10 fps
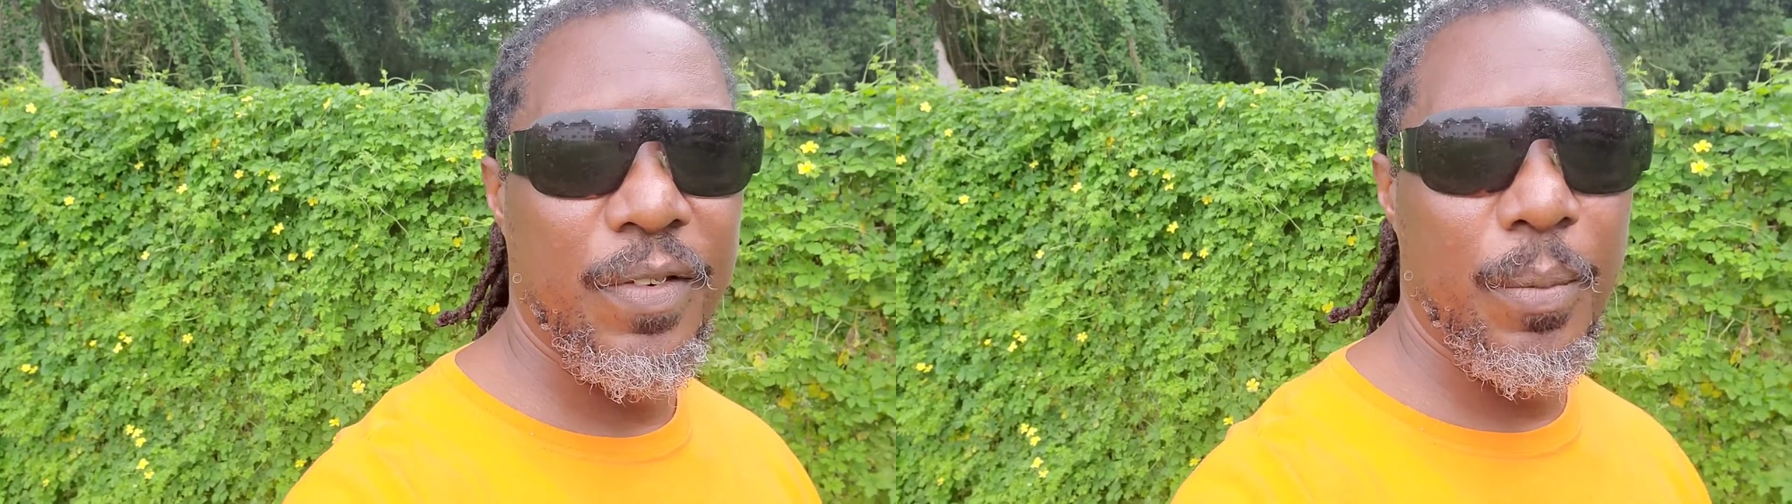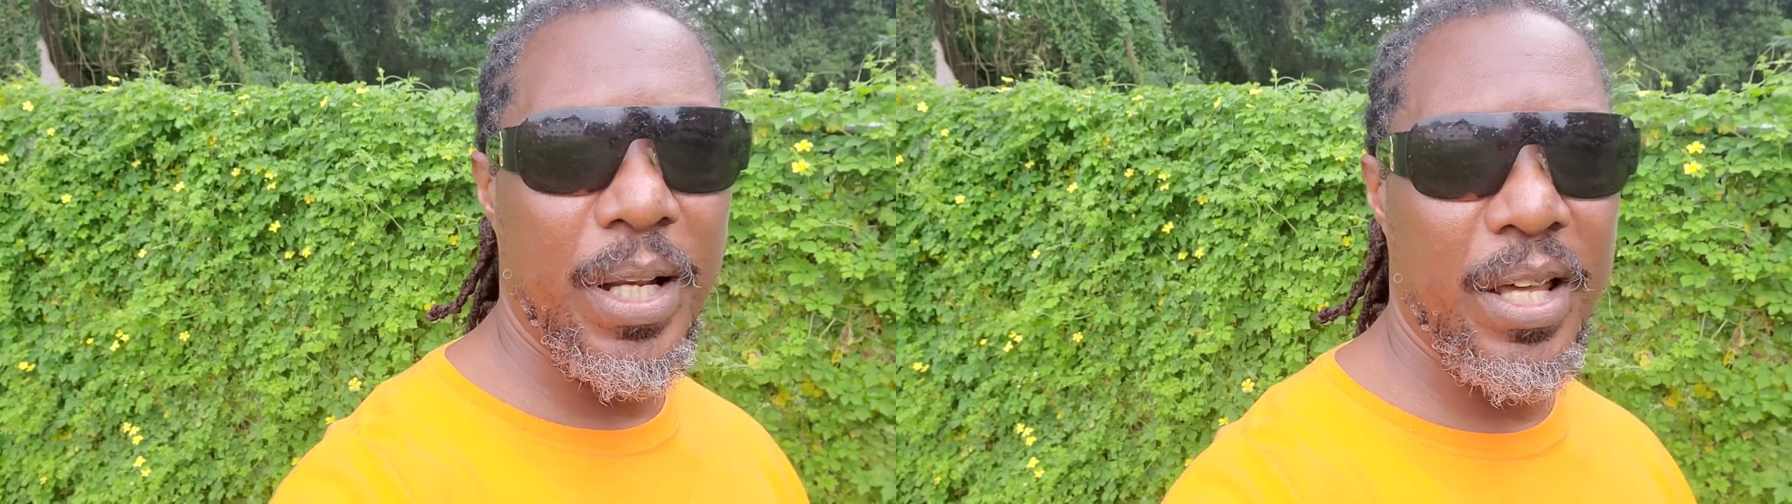
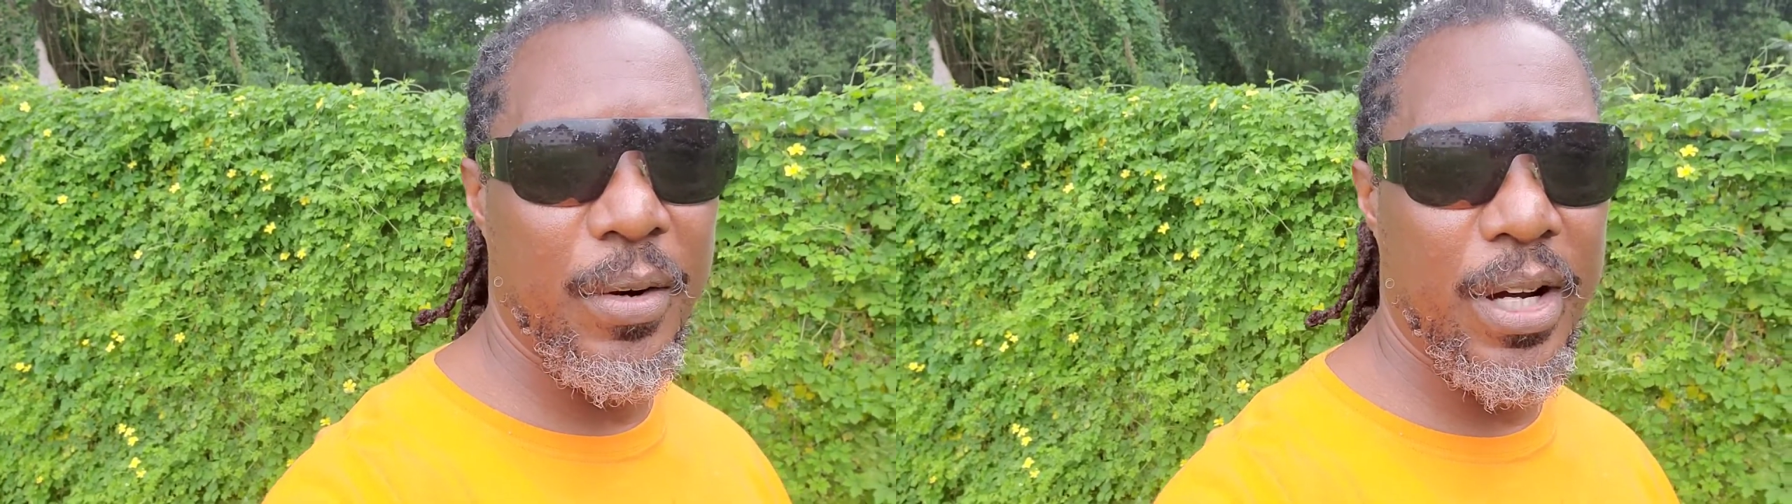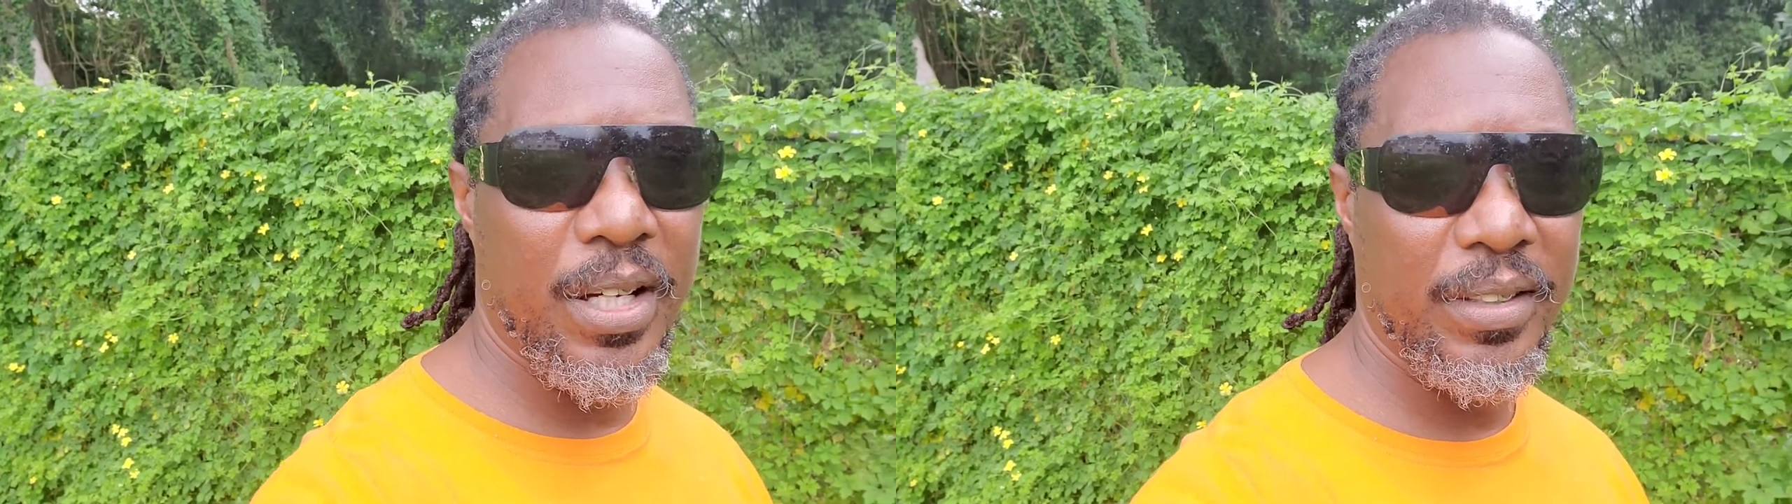for
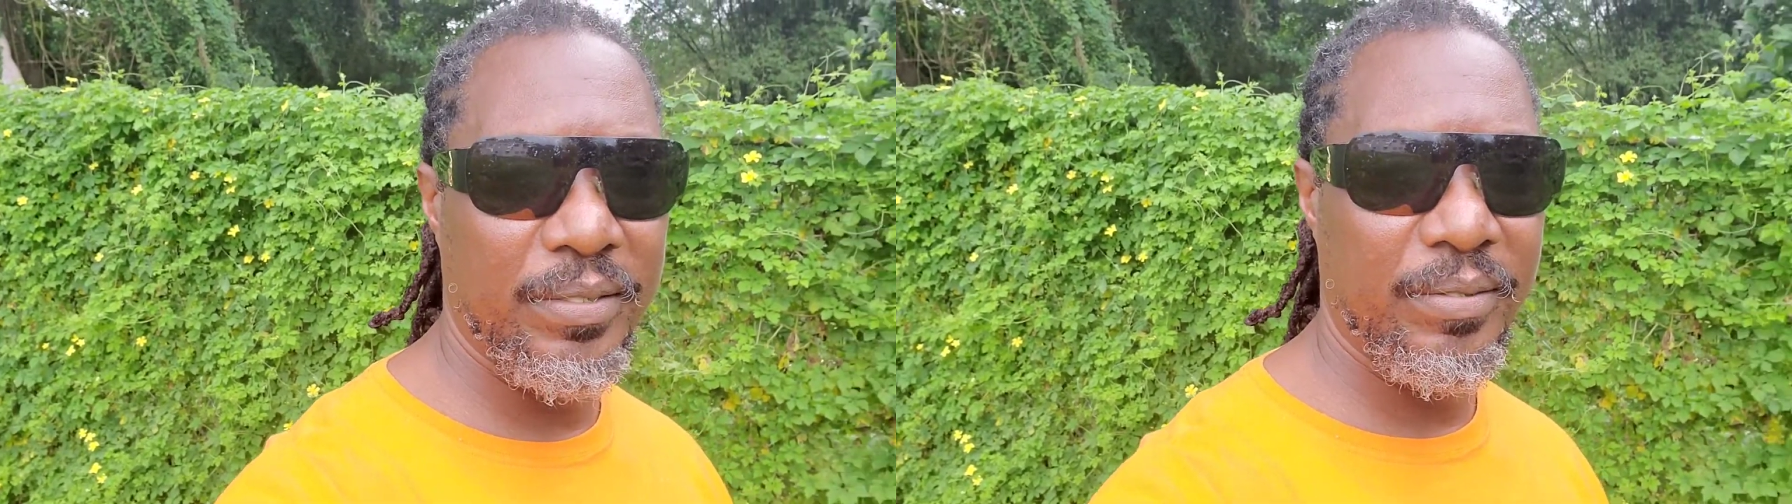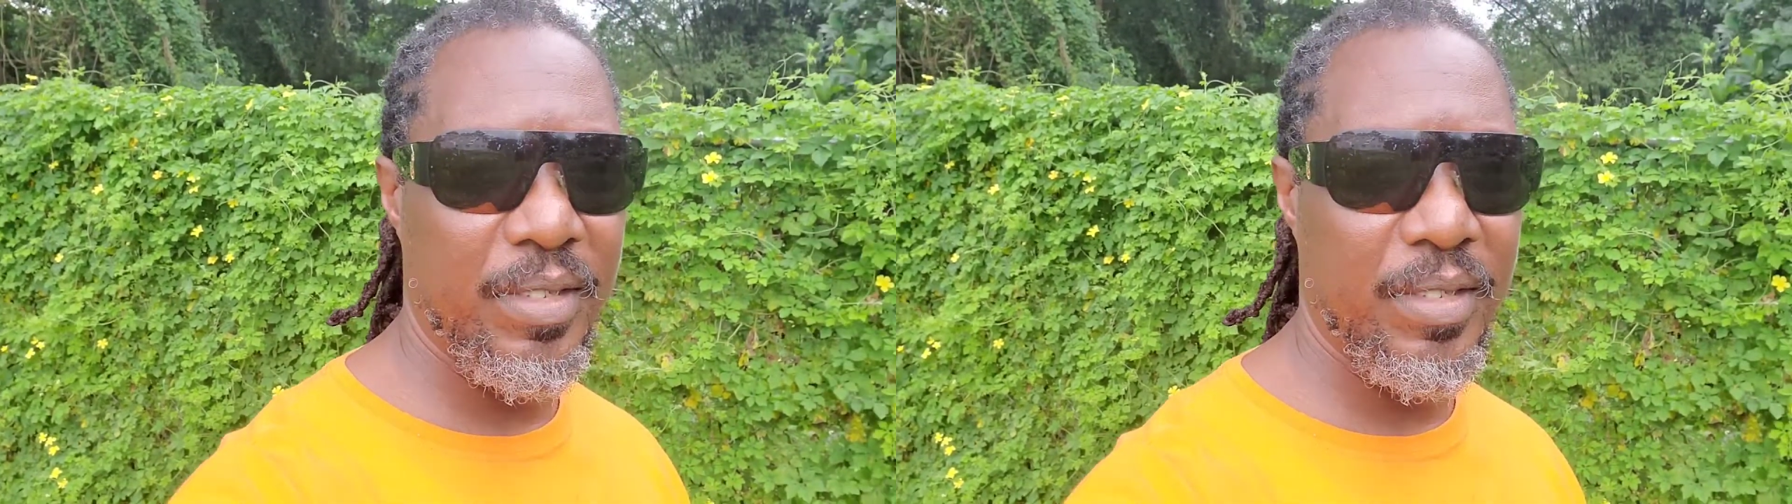malaria,